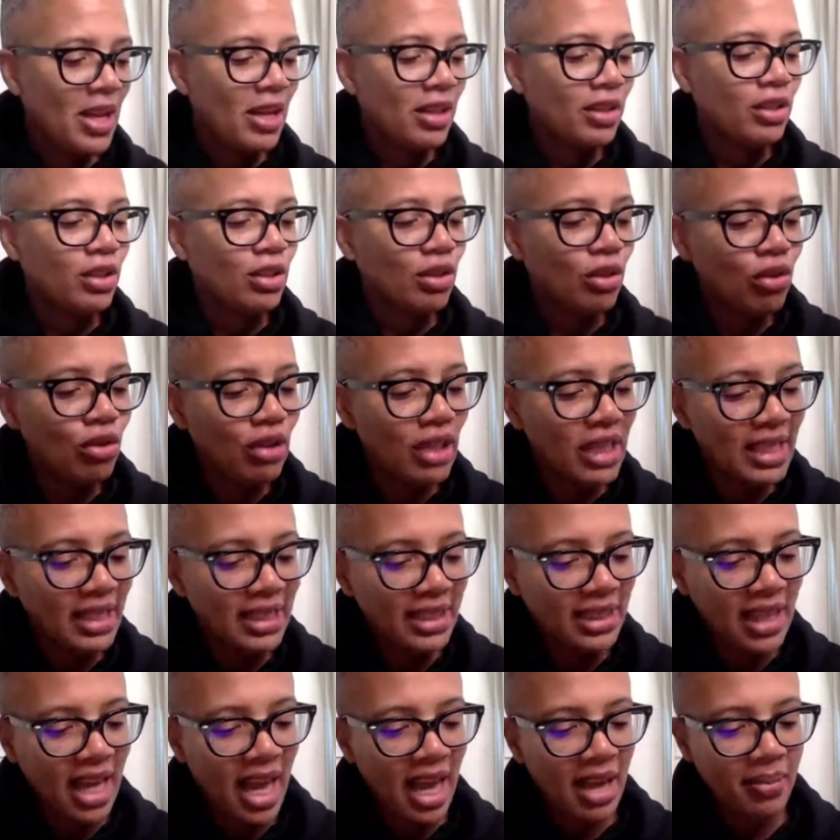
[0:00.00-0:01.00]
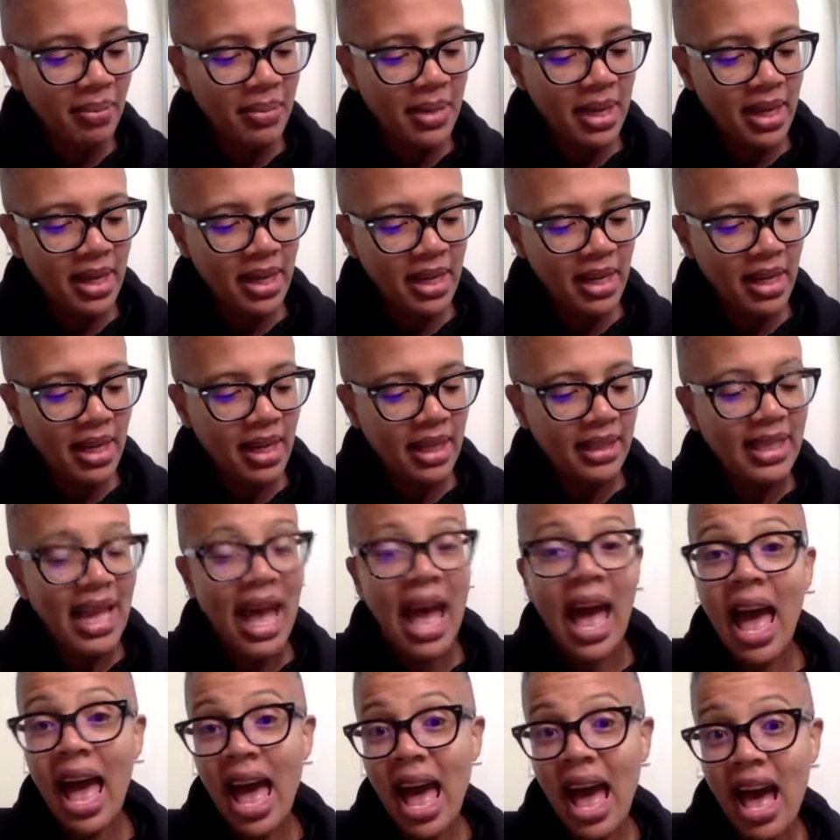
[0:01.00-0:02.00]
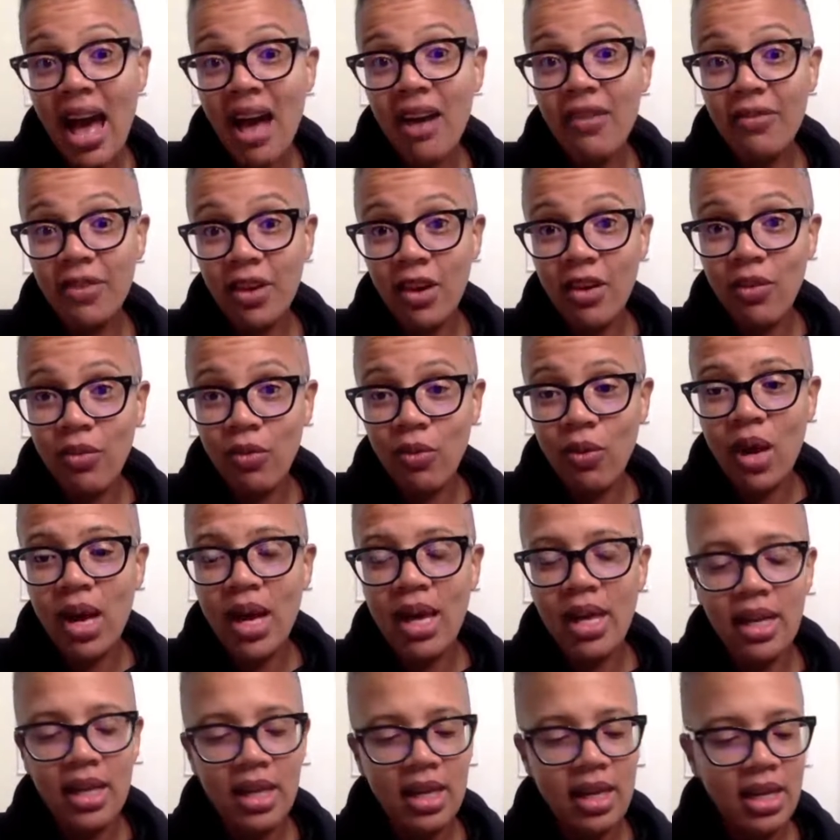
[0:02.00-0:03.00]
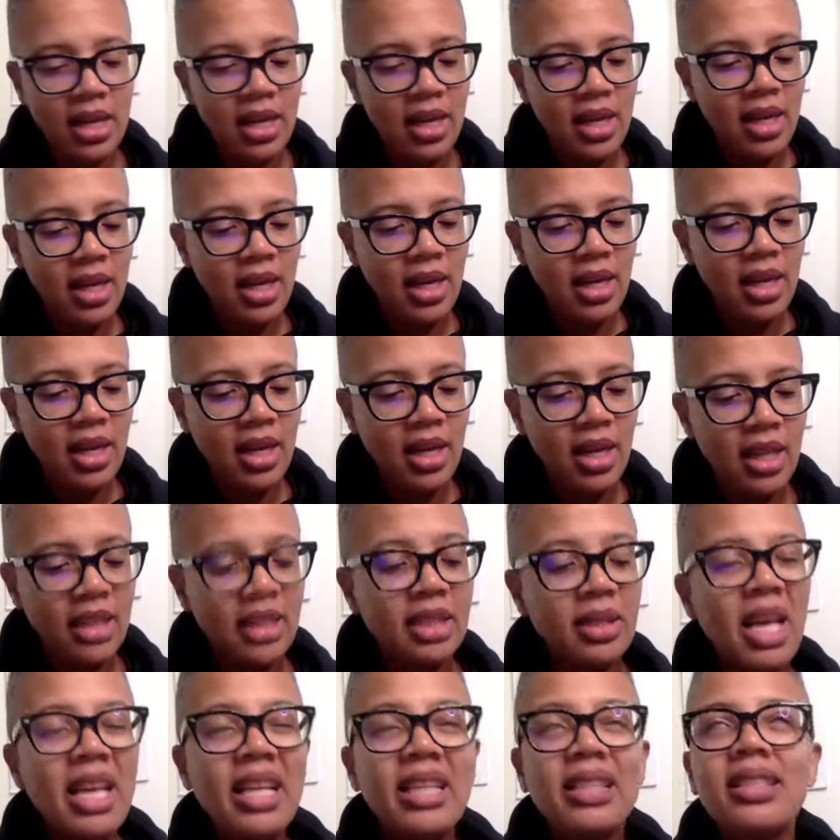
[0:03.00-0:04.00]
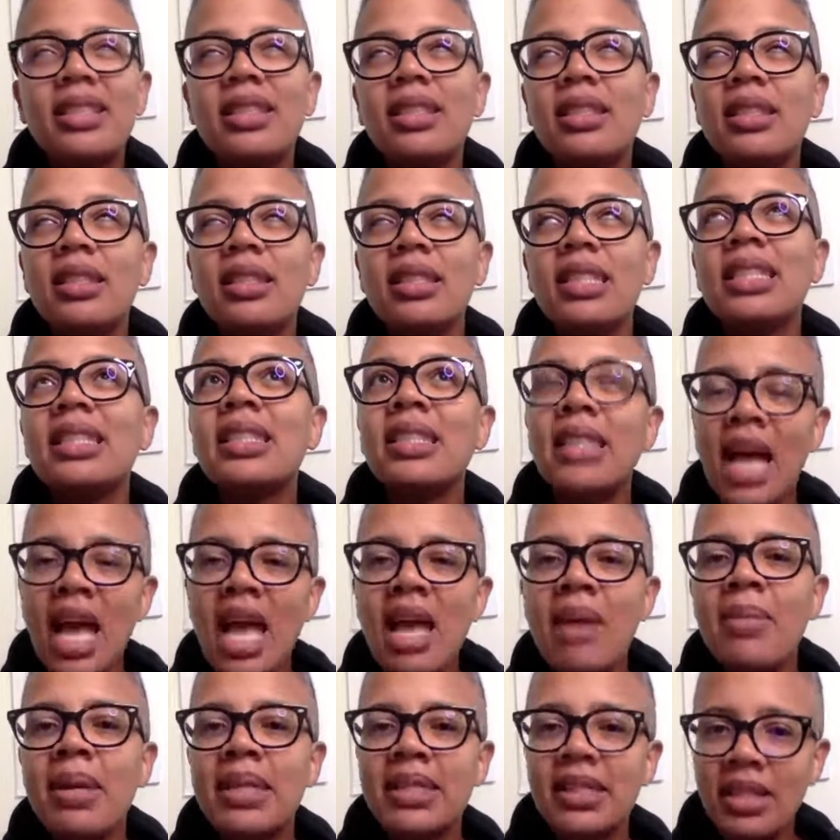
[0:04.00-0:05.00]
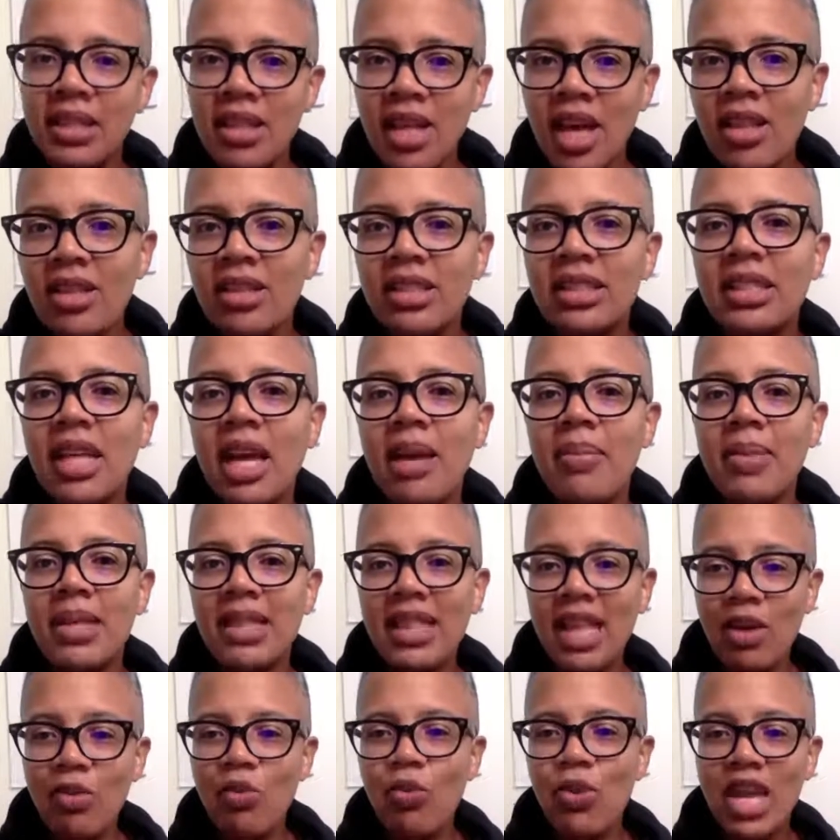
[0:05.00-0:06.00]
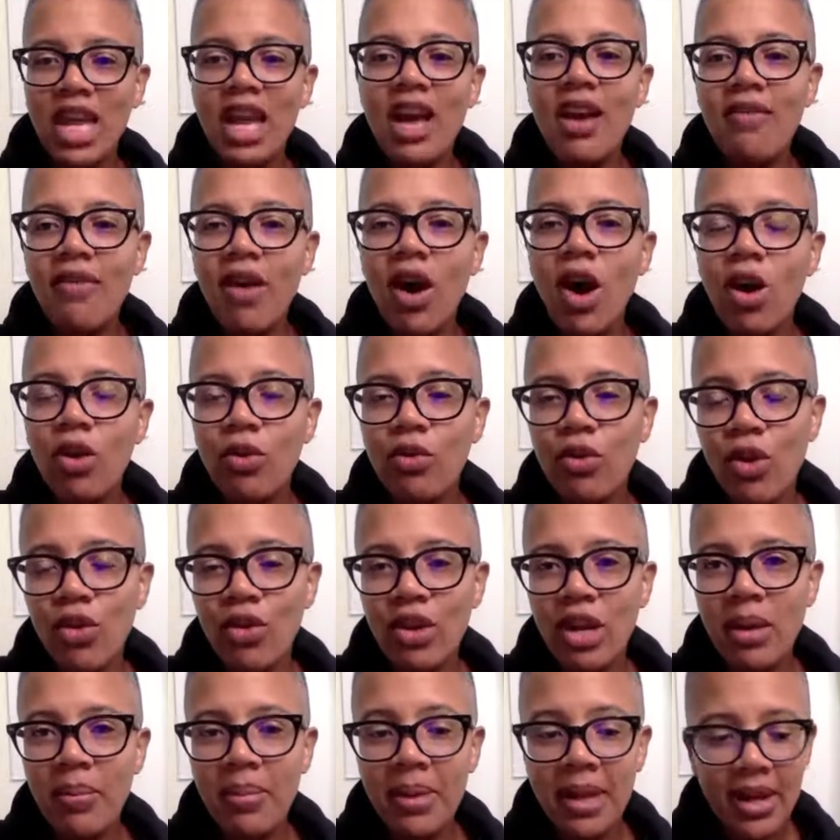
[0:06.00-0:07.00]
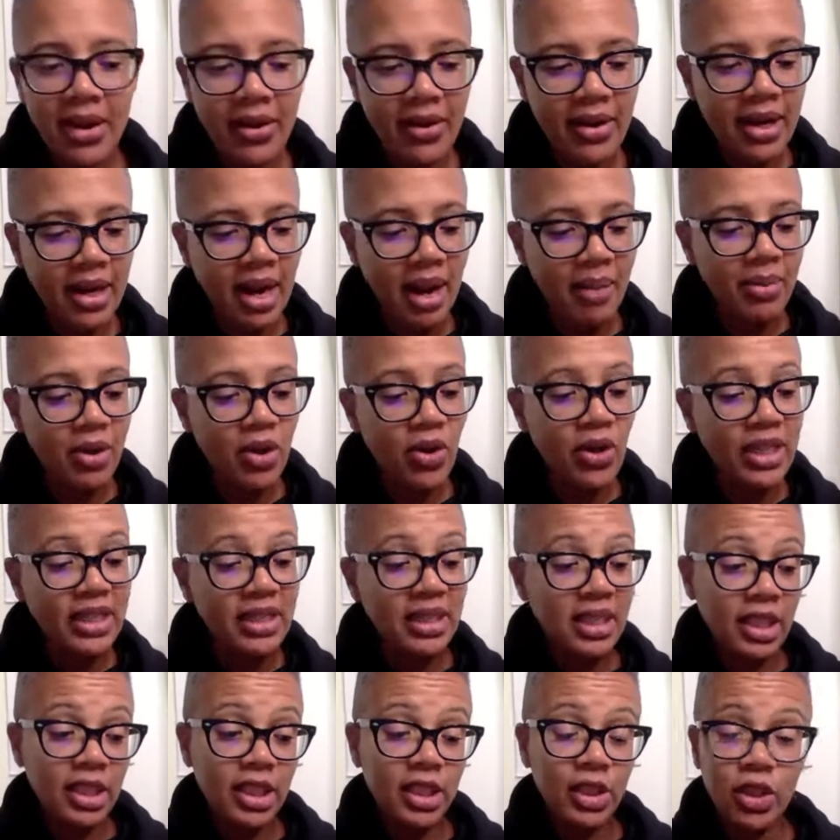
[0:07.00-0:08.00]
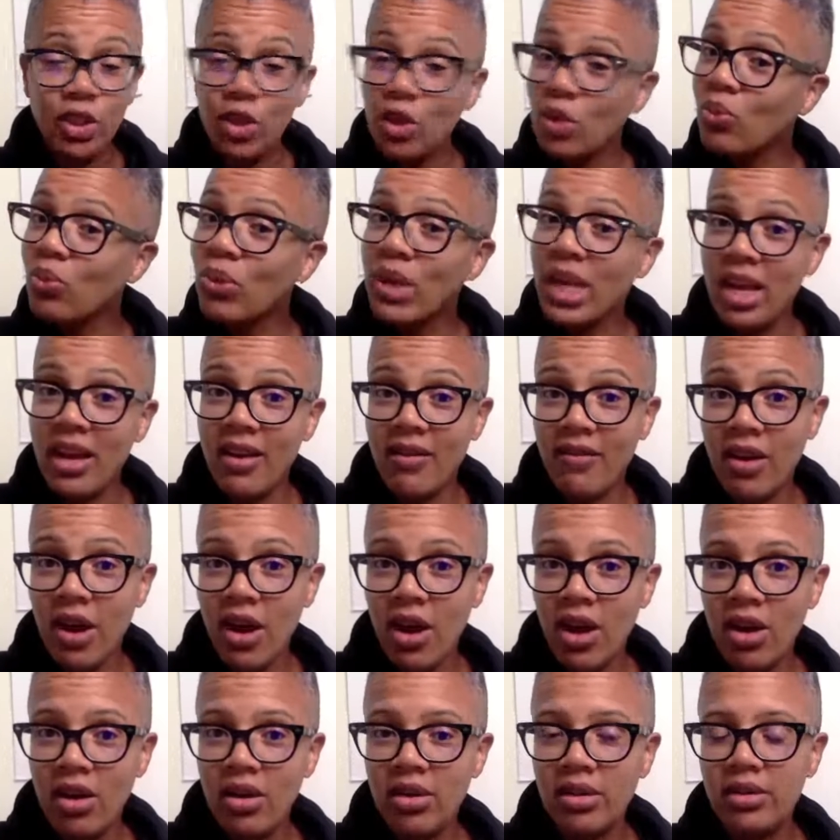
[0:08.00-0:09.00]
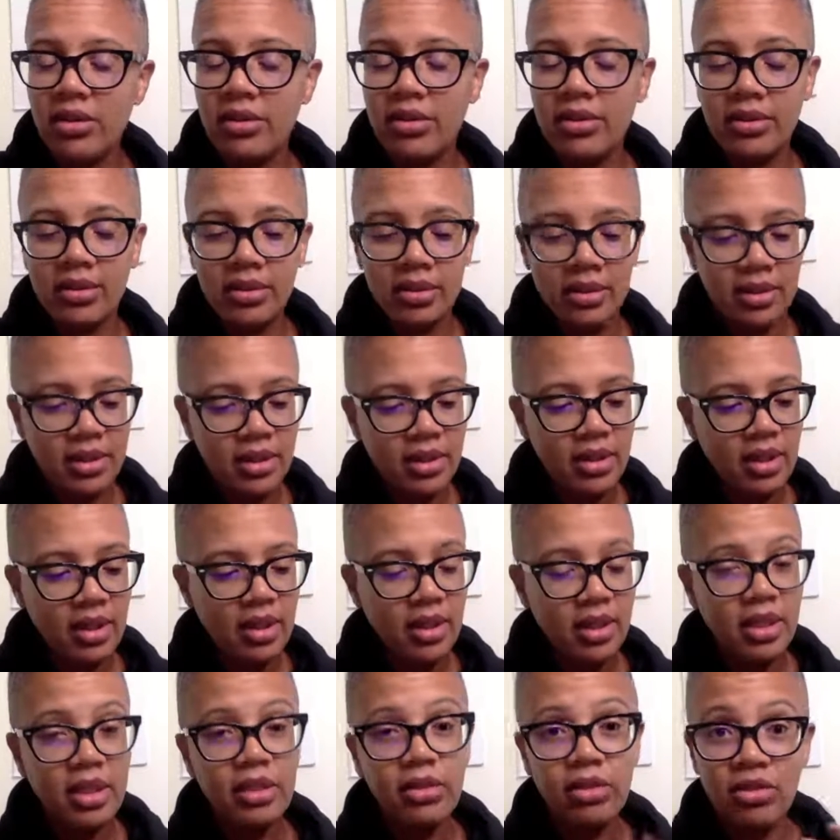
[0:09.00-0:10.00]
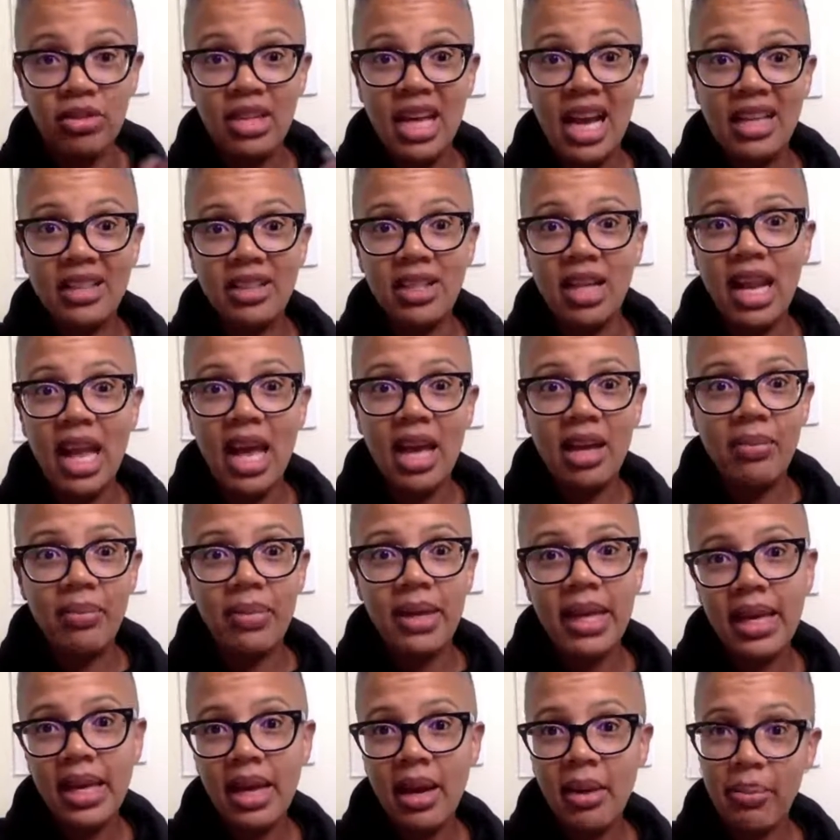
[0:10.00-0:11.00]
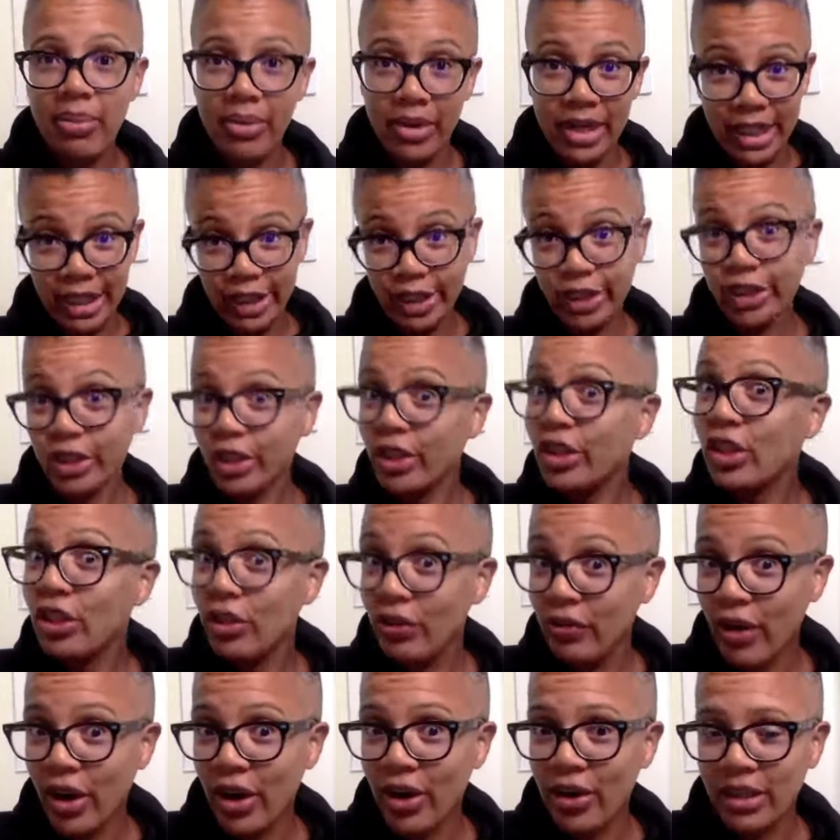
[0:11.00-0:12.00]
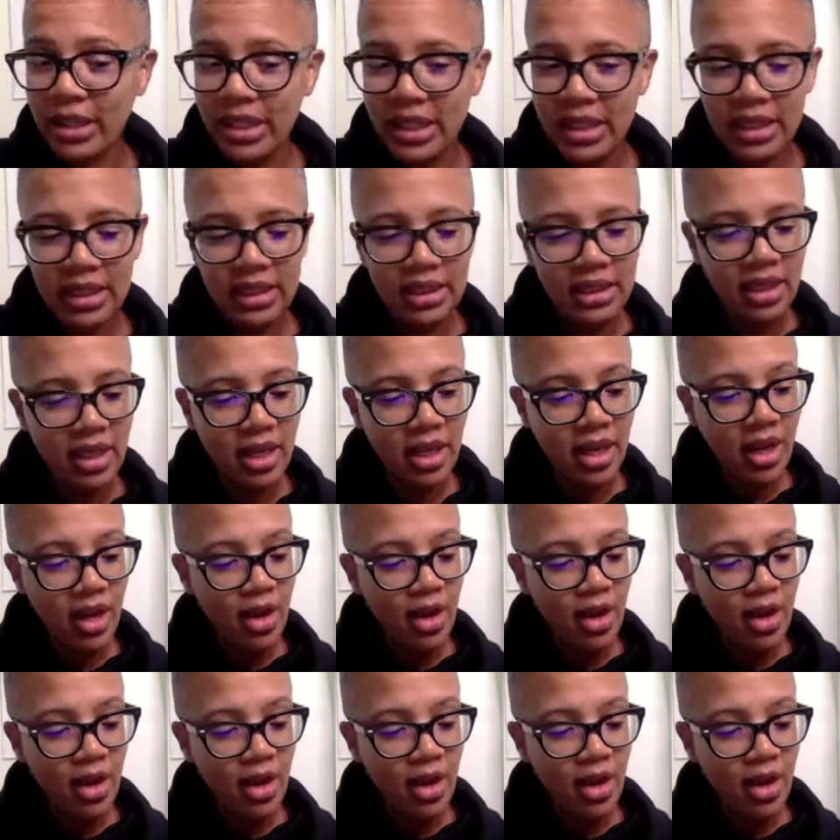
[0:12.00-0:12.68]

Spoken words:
Suli's statement is half of what is the same as another statement that we have all grown up hearing. I'm going to assume we have all, because you guys are like me. I'm pretty sure you've heard this.